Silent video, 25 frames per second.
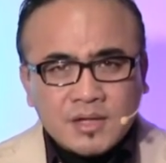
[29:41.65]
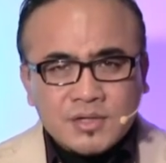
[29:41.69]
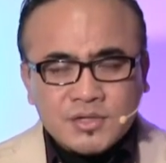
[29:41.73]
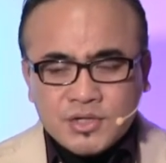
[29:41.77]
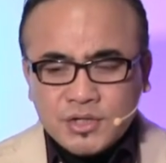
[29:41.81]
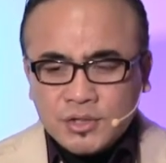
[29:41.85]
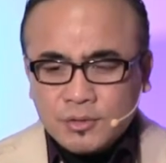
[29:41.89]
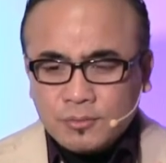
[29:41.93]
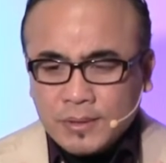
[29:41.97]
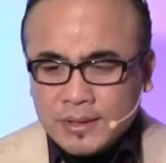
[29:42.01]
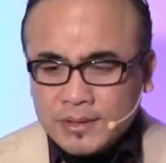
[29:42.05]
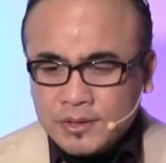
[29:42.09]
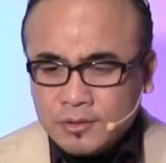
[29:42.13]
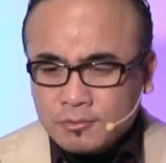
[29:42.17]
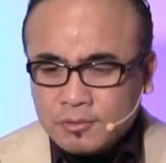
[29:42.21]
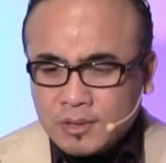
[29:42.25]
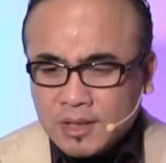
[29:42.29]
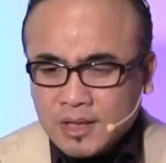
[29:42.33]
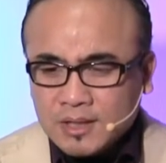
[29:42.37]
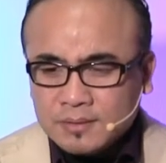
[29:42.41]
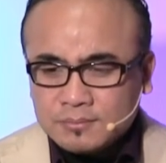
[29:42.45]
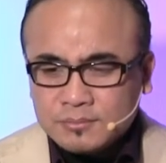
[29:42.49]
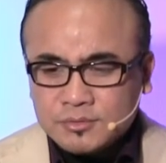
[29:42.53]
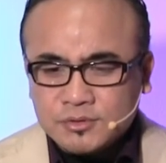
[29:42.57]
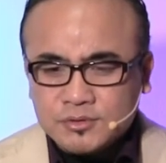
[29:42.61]
See, when you
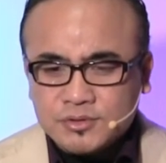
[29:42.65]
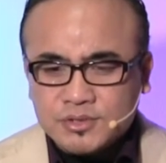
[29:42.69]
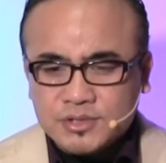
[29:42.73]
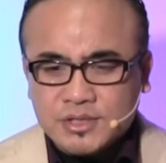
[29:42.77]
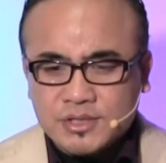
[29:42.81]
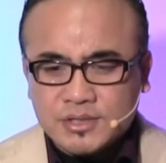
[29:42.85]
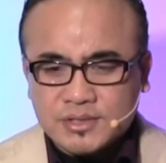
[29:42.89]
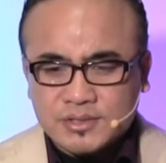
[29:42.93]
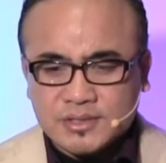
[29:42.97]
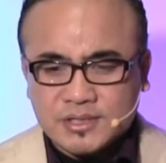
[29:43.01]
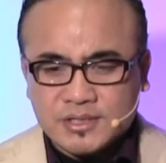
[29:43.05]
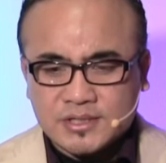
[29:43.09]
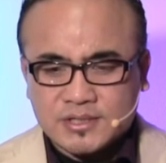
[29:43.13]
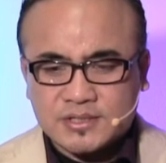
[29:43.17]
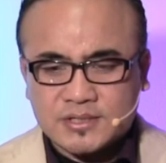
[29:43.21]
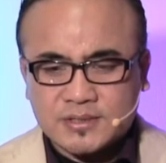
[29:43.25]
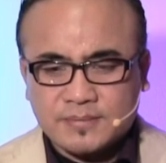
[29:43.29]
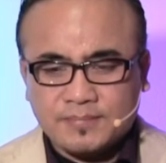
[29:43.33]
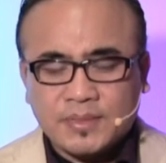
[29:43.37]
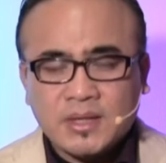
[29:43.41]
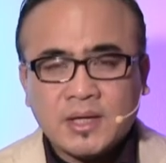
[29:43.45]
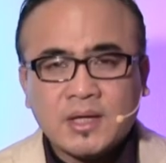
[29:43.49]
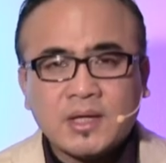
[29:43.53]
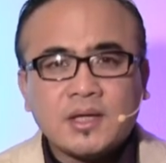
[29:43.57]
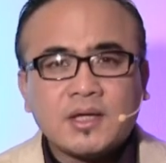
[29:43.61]
come to Jesus,
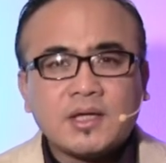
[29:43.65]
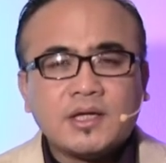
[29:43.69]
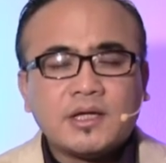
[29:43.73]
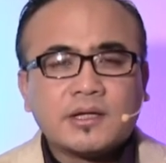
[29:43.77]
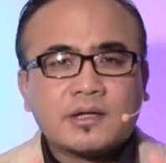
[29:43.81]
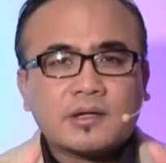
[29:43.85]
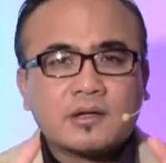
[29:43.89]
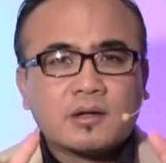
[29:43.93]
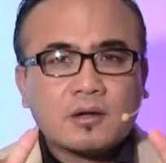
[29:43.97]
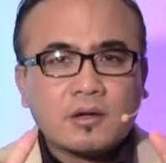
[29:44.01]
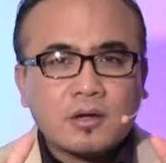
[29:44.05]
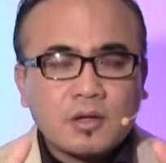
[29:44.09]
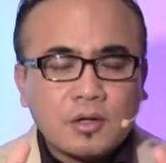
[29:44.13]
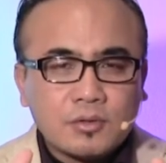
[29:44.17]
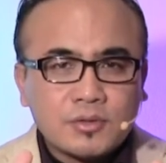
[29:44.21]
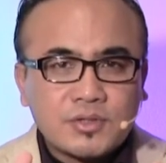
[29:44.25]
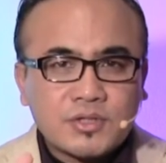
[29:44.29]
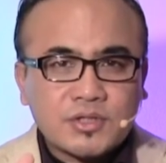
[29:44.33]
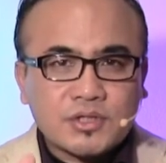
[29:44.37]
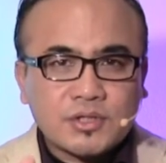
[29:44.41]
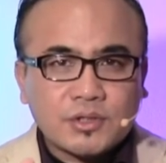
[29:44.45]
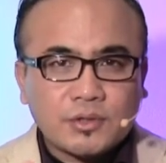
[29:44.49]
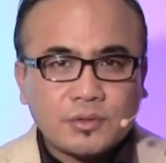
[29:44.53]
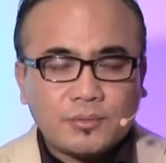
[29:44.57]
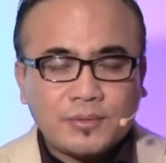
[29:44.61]
he
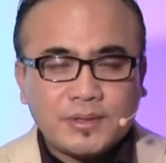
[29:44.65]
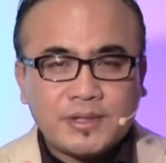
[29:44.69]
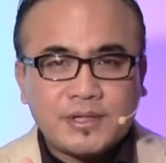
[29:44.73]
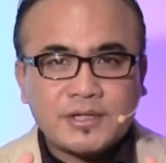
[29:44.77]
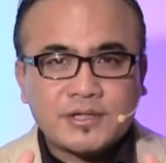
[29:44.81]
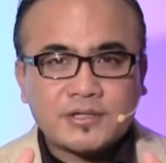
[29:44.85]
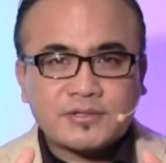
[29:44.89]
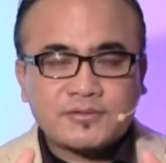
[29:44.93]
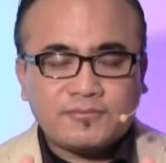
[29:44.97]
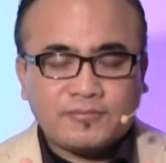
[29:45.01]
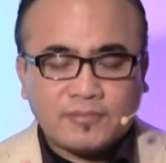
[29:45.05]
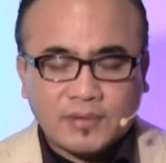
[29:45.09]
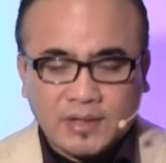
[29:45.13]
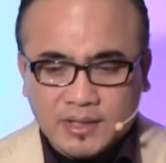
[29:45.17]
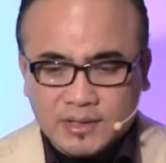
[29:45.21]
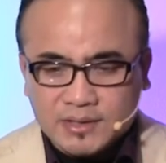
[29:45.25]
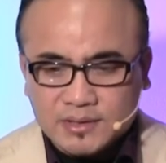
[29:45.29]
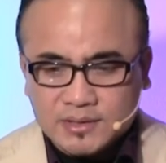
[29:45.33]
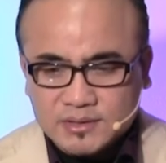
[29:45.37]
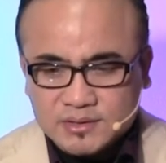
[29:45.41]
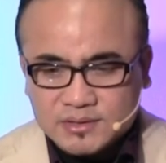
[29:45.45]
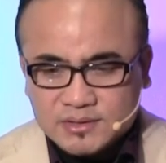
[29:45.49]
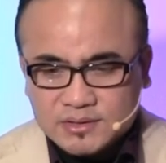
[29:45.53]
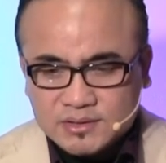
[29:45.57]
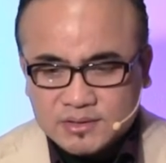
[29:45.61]
clothes you with his
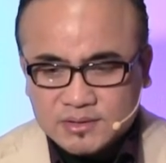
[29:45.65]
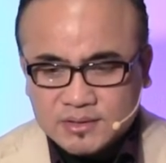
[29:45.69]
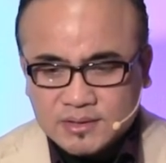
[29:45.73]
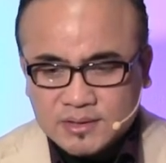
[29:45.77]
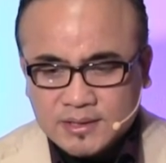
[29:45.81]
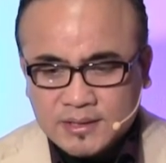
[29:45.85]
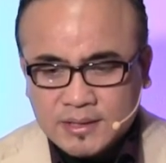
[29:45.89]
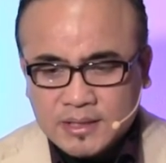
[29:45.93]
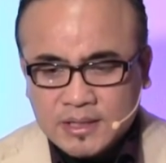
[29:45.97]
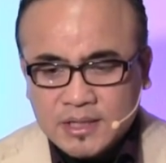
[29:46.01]
finest.